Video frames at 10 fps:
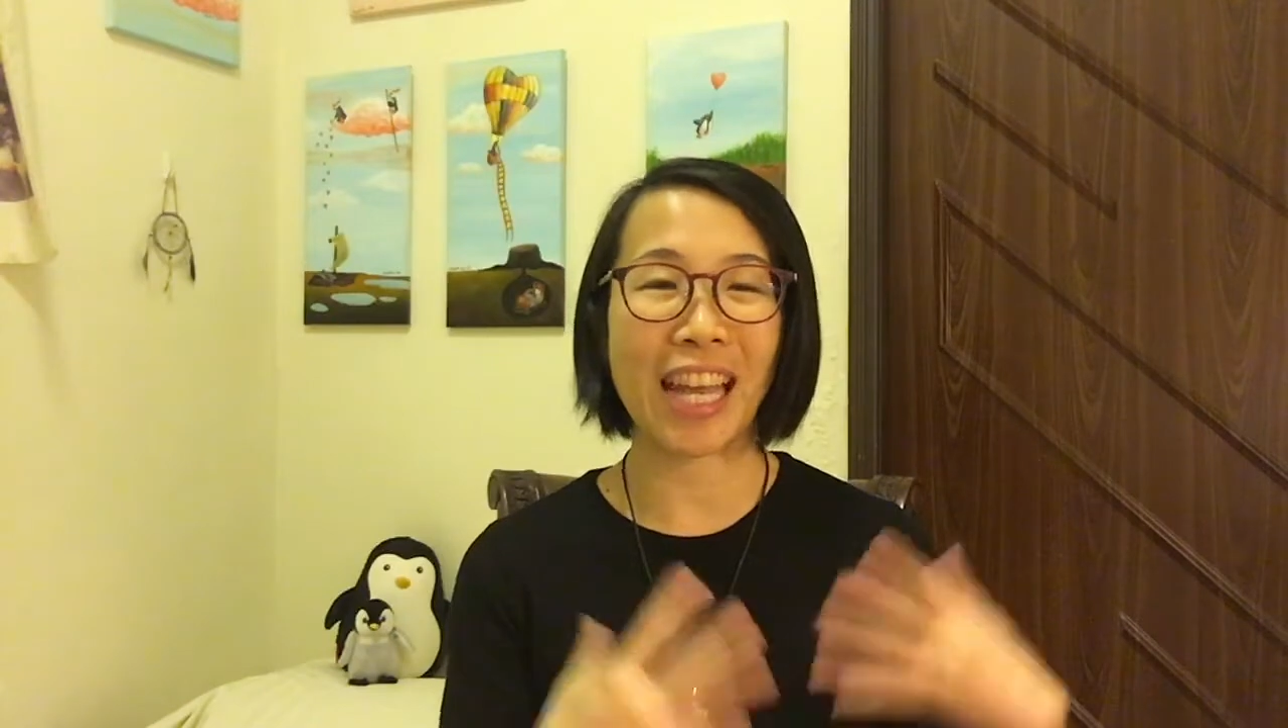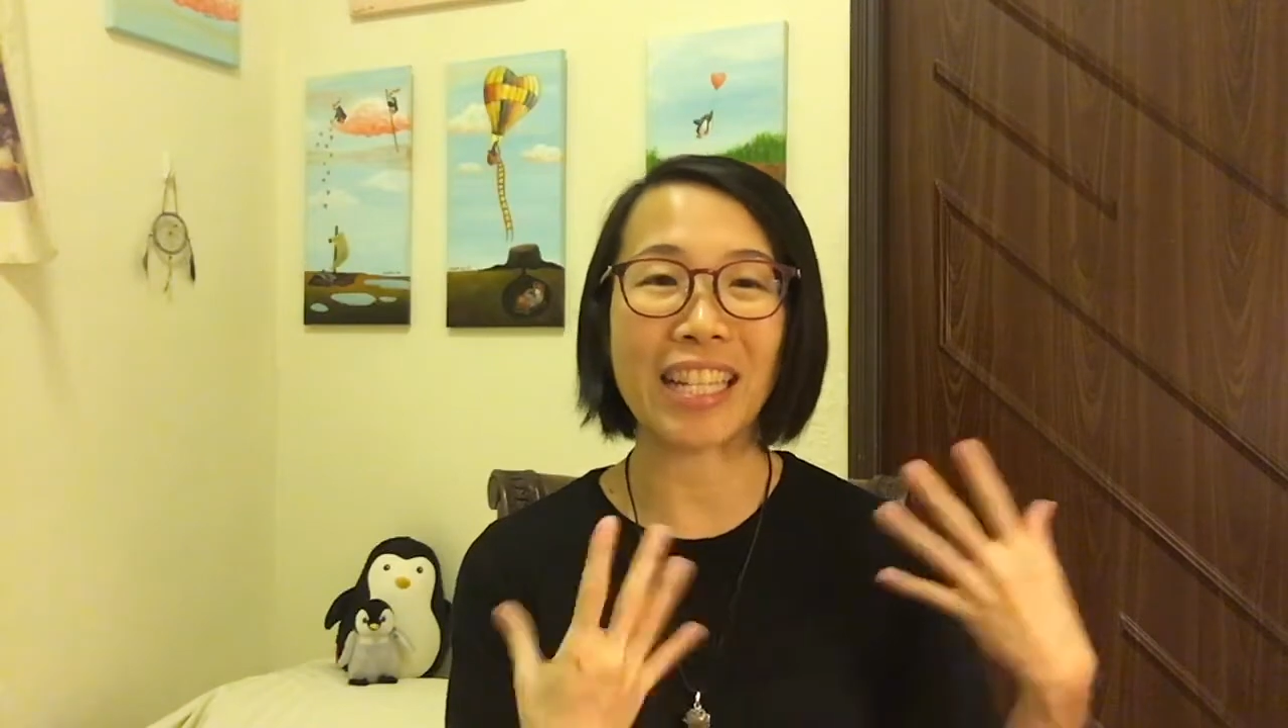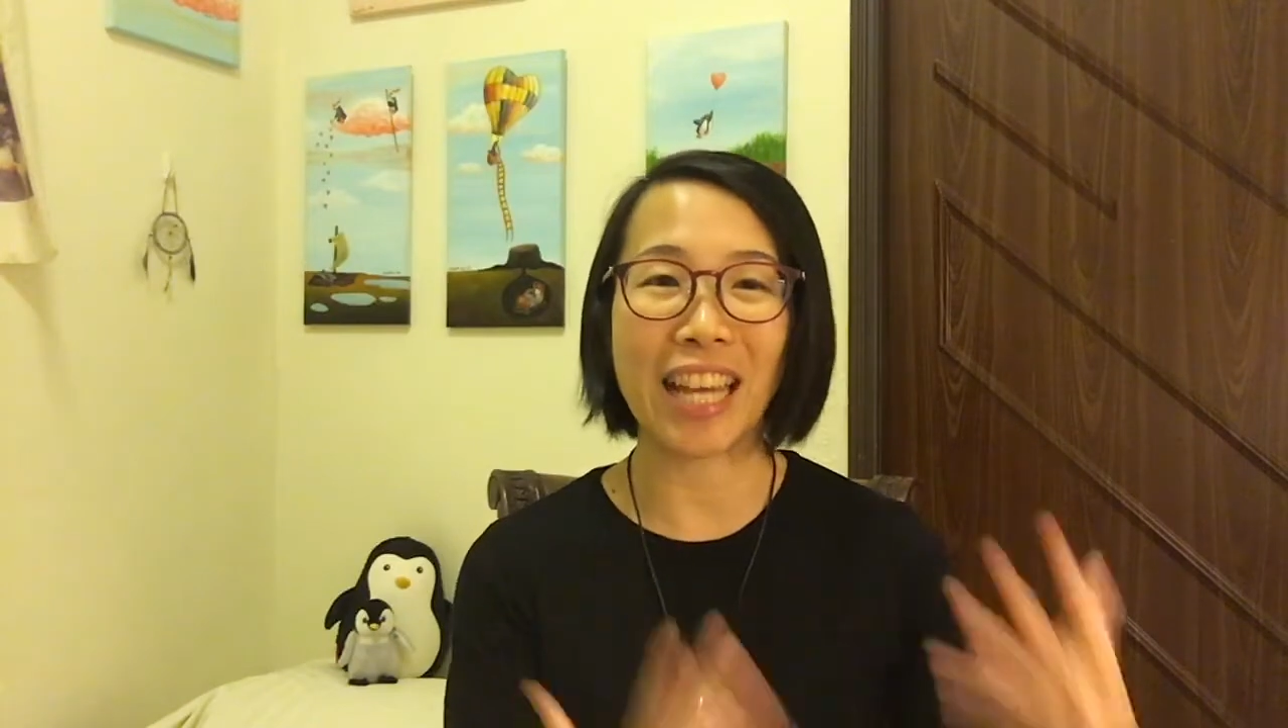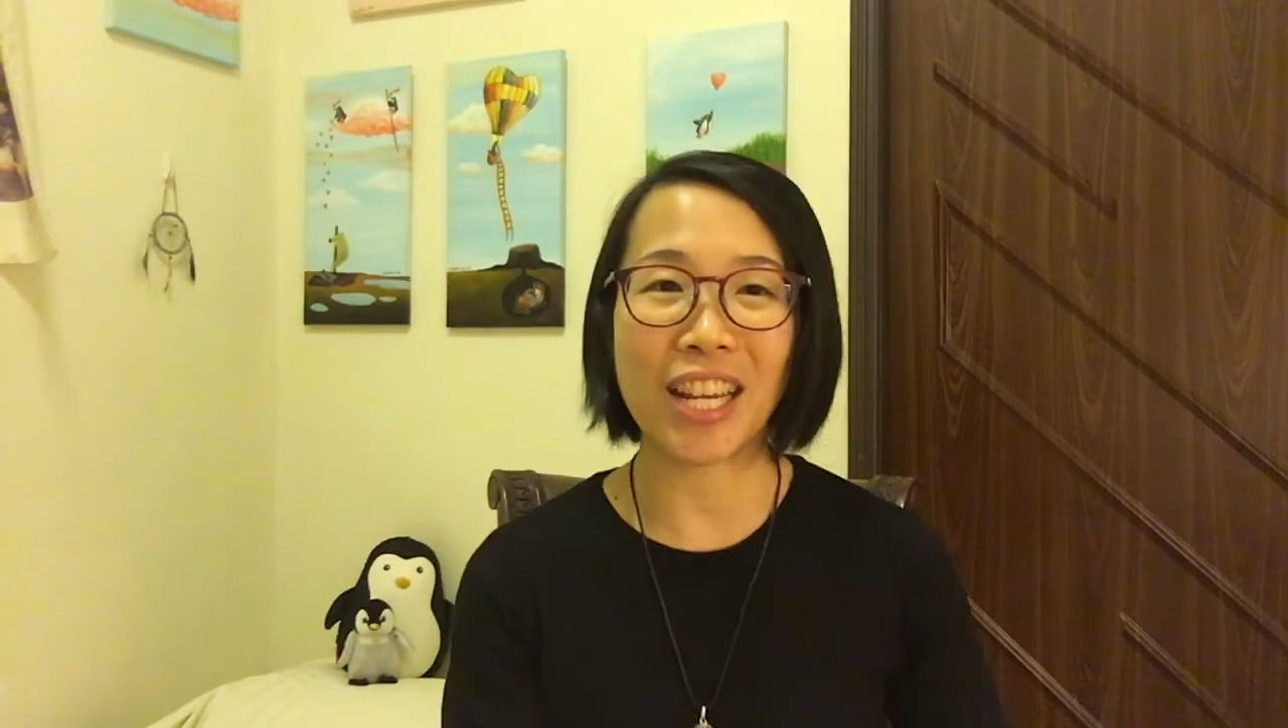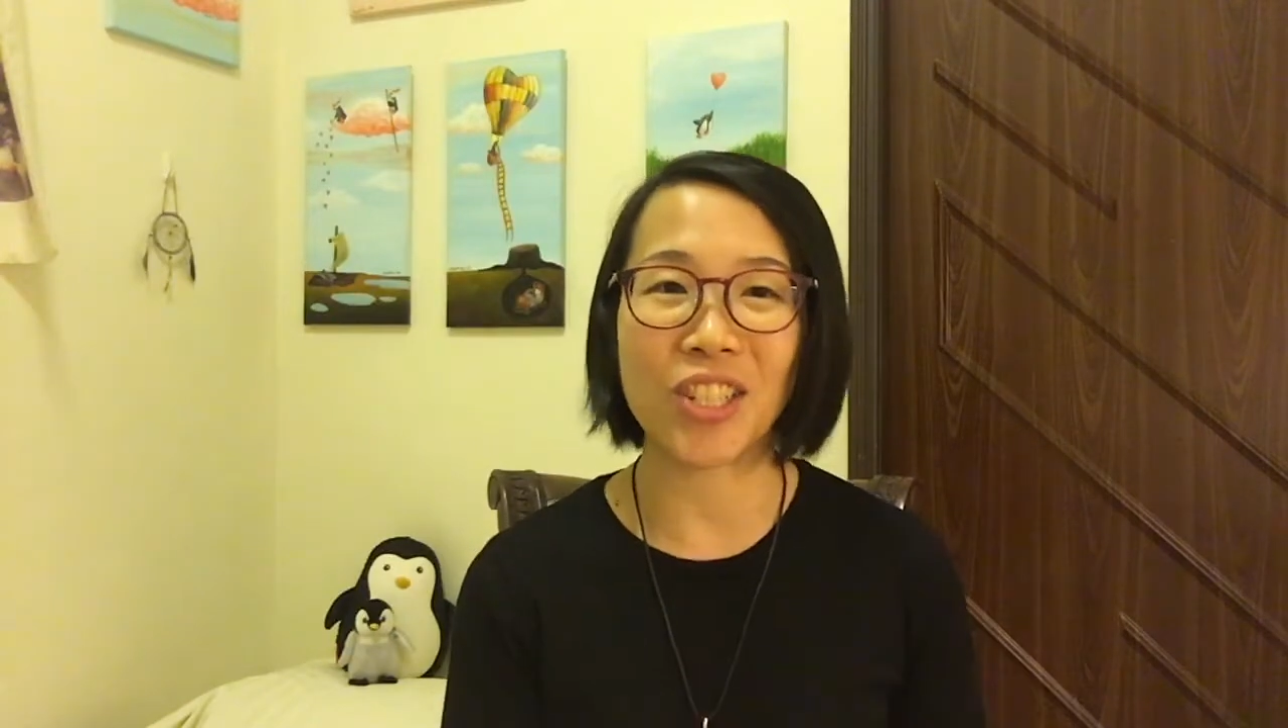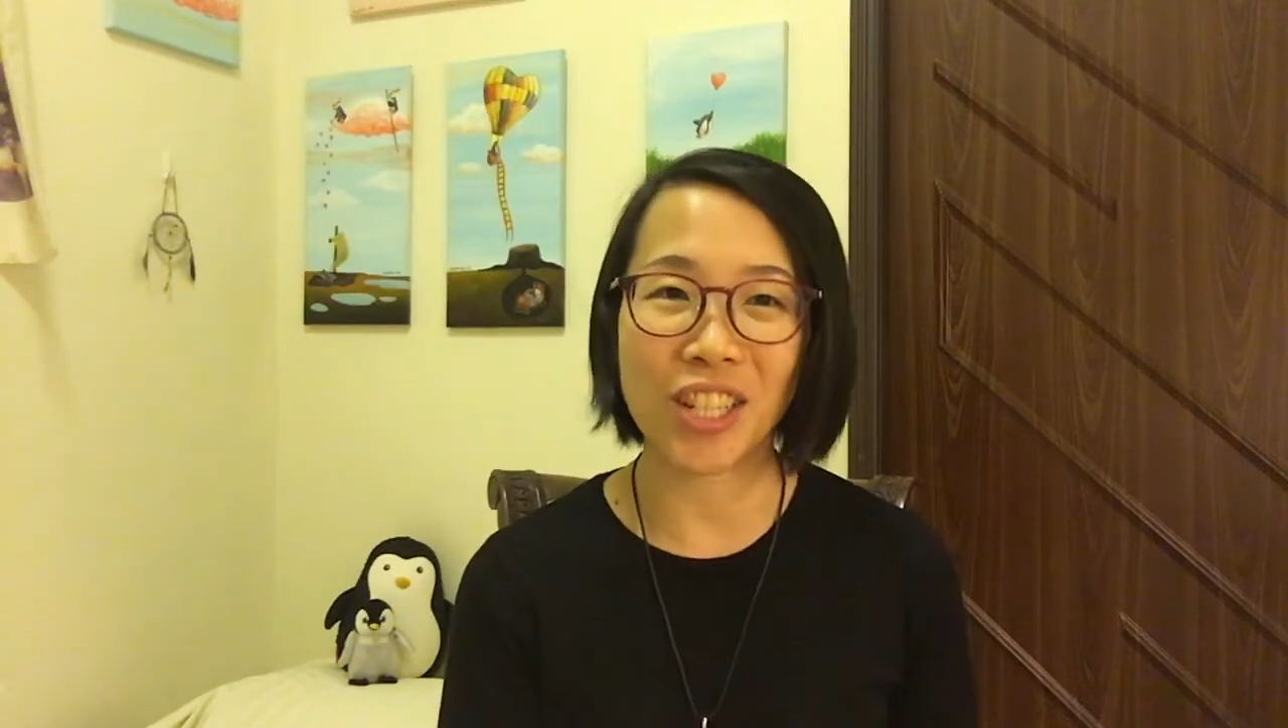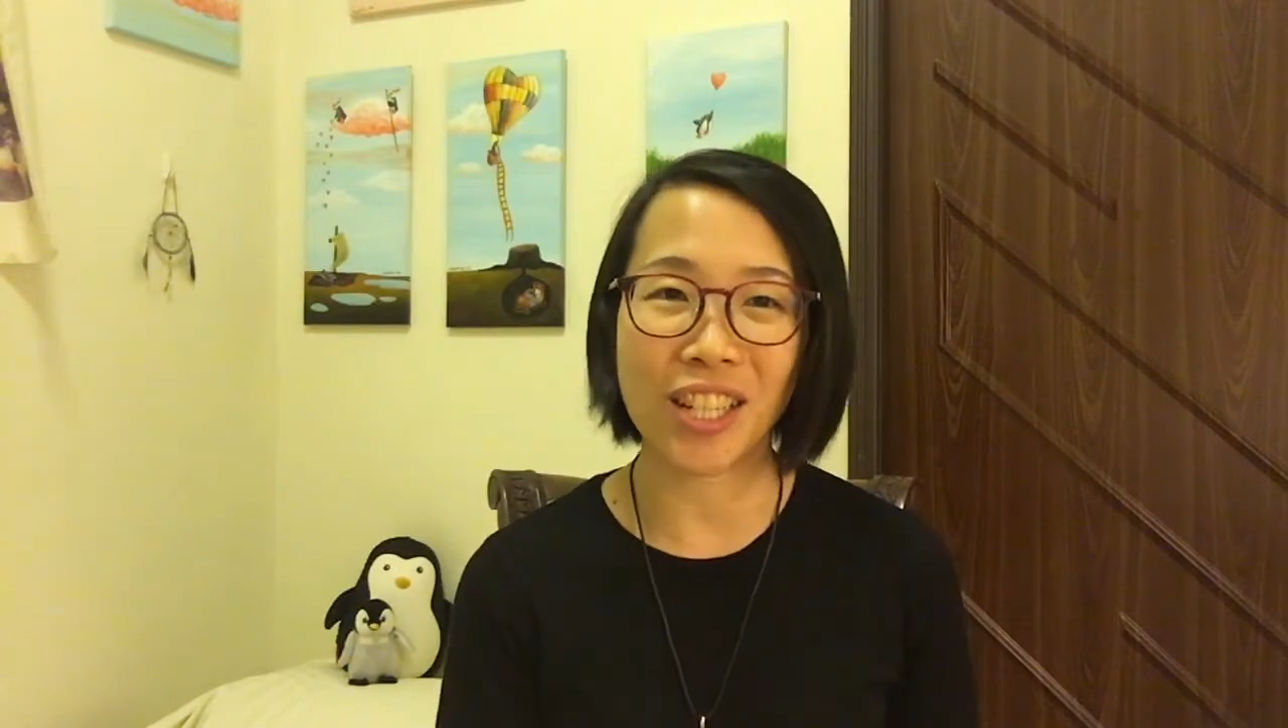engaging